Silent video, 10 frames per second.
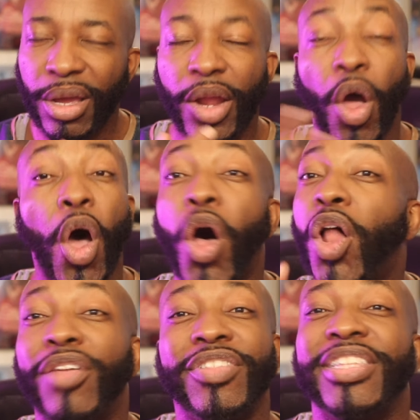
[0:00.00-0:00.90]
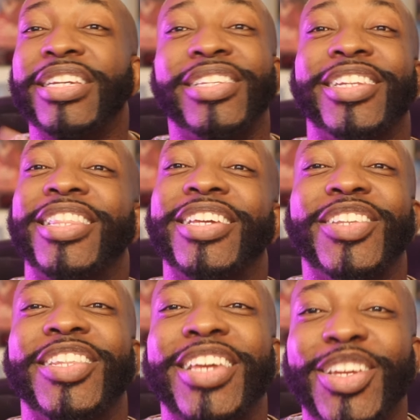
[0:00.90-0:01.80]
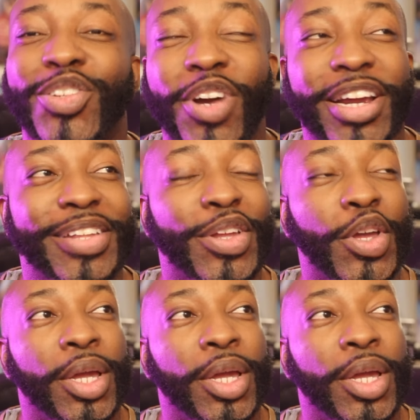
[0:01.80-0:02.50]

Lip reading: and all of the things, right?